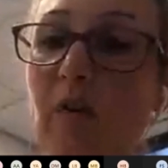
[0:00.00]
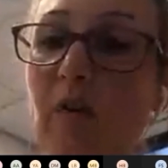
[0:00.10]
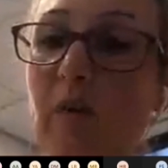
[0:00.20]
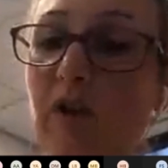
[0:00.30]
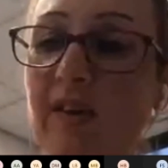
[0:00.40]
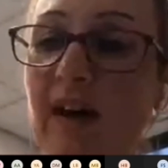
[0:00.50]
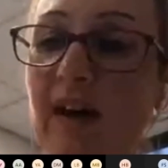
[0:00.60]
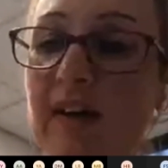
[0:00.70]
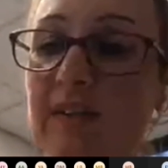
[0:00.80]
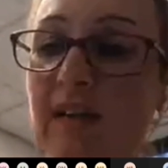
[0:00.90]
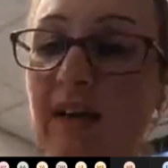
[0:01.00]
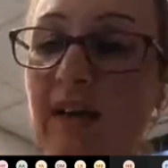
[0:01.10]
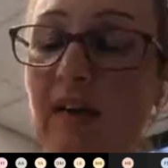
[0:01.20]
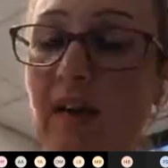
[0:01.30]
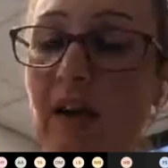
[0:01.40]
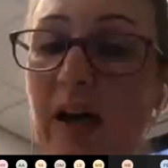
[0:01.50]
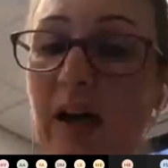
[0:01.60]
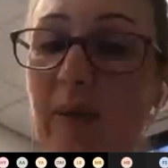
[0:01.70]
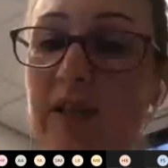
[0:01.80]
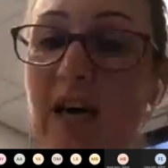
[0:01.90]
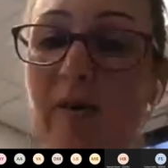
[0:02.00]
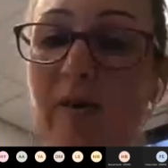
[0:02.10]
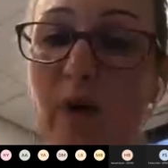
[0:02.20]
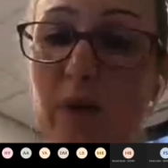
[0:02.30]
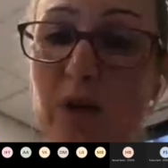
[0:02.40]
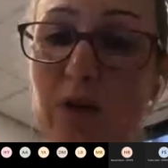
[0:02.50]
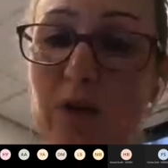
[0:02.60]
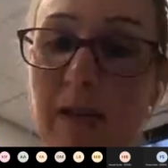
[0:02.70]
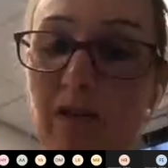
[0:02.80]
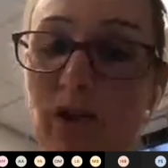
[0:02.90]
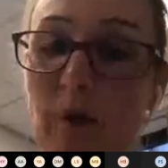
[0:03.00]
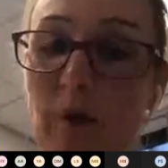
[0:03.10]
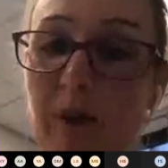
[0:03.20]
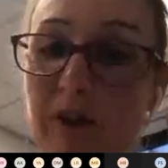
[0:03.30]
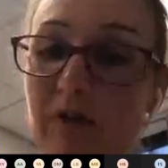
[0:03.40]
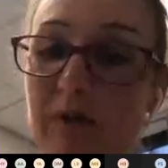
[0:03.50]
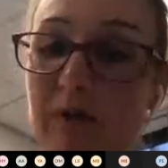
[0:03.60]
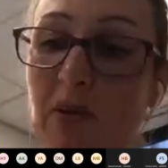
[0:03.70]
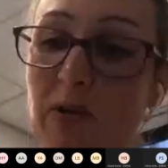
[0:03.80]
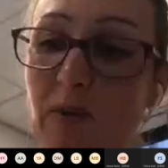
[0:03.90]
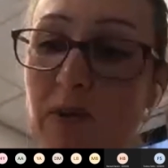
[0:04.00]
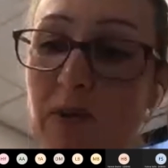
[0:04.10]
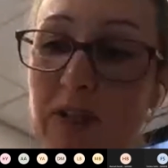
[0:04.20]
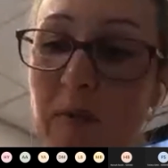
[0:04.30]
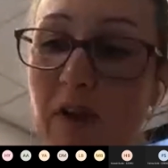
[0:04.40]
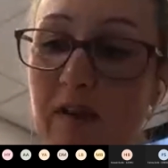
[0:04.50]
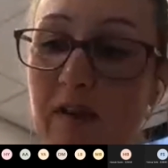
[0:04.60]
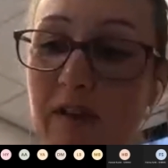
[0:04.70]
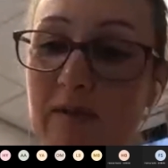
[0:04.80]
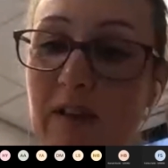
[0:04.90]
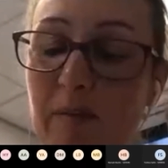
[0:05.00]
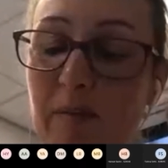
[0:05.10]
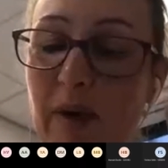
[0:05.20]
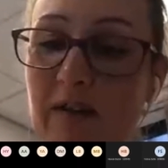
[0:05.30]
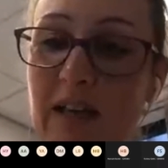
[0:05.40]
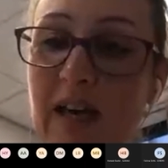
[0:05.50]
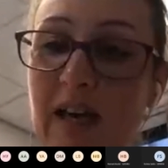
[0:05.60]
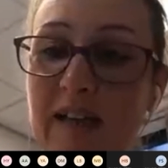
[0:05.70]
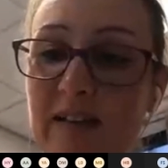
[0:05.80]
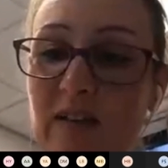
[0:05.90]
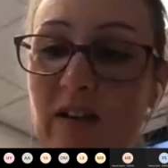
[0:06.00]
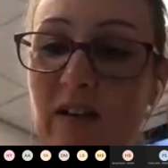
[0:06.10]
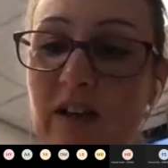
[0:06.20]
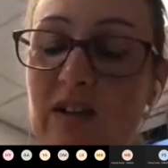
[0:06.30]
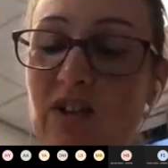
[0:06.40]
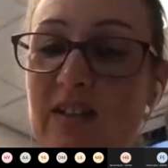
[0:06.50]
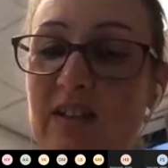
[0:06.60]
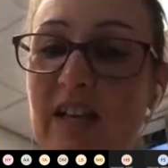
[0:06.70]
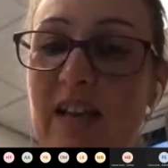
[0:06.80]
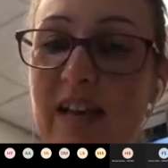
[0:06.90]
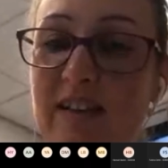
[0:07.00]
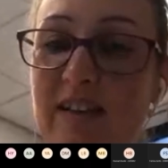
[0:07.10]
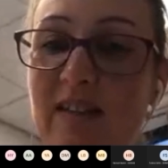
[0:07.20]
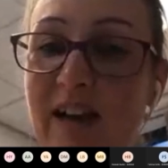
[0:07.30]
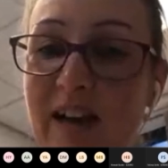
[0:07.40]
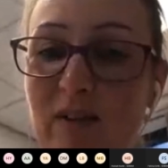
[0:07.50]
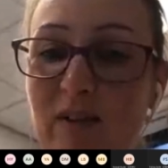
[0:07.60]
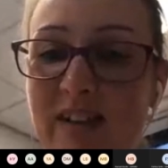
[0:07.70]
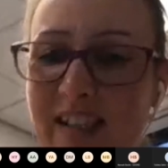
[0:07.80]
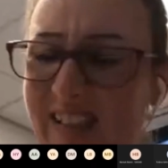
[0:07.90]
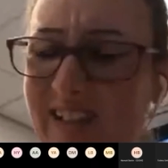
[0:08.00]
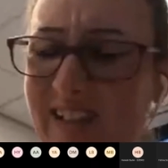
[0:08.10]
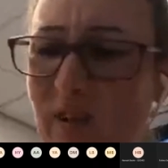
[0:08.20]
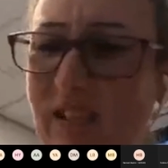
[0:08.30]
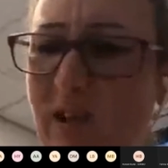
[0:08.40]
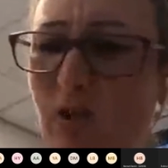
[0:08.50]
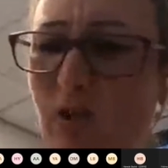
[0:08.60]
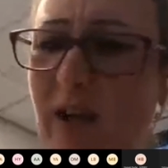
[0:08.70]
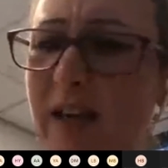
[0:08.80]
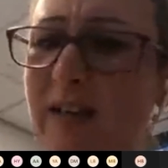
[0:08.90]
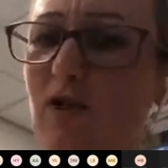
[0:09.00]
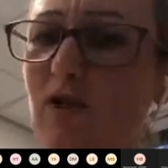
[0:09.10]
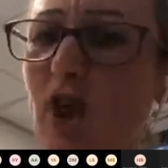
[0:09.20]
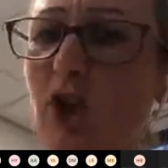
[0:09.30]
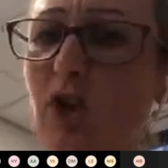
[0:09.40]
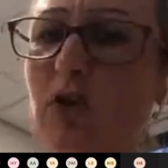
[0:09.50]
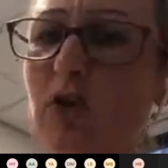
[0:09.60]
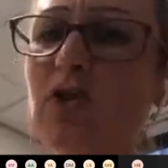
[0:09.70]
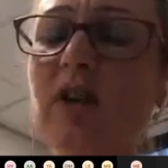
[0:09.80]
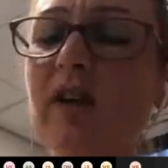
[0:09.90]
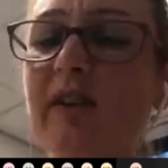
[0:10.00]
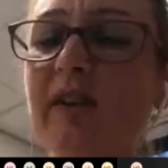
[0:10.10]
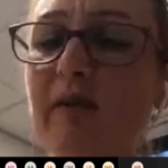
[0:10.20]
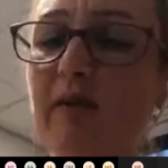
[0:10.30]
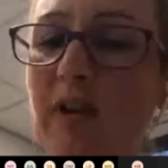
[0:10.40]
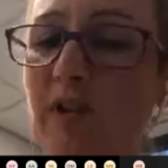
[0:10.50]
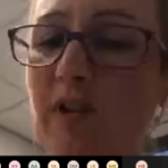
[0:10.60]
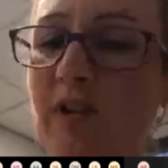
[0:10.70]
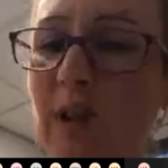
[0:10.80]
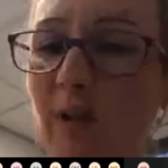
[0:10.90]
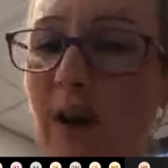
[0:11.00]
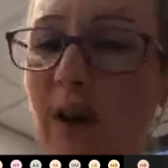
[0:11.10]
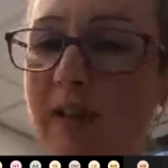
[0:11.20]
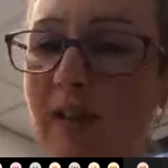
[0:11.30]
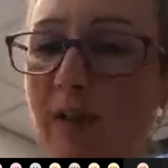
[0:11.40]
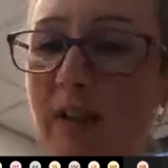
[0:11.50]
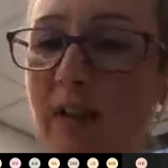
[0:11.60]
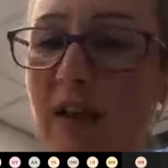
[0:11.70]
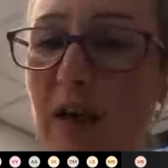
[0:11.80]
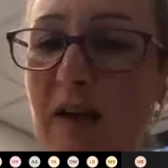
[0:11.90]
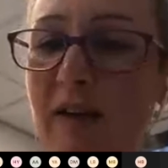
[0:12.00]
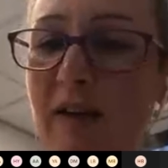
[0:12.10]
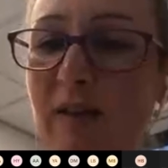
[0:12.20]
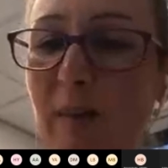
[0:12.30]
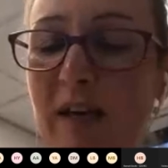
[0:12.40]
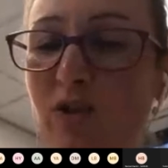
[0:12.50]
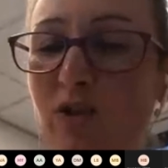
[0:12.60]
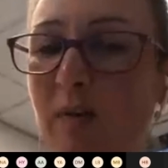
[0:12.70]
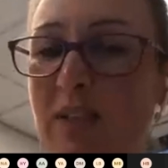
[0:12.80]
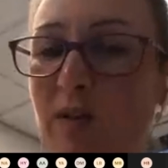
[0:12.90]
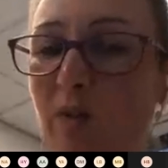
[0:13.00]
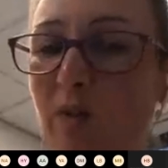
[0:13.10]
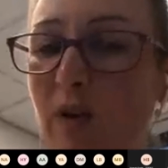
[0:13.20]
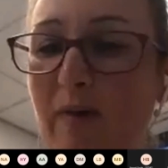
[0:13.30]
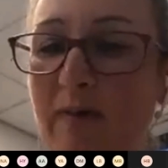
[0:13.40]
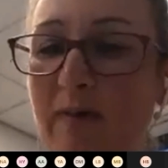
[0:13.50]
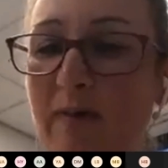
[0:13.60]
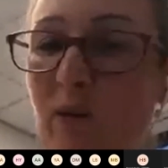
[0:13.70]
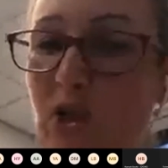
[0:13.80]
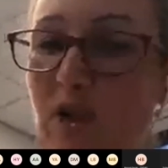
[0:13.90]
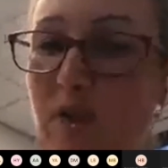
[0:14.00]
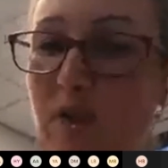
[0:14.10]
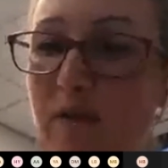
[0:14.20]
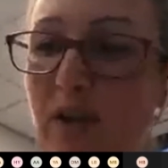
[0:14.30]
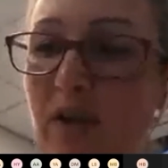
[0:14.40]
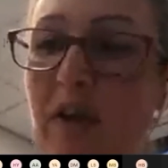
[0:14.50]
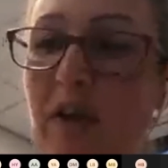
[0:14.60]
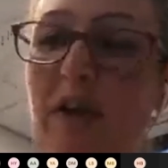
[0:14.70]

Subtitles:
We look at that in a dark room under a microscope, and the Cryptosporidium parasite, you can just see the eggs in there, and like little green circles that fluoresce really brightly on the microscope. So that's one of my favourite ones to look for.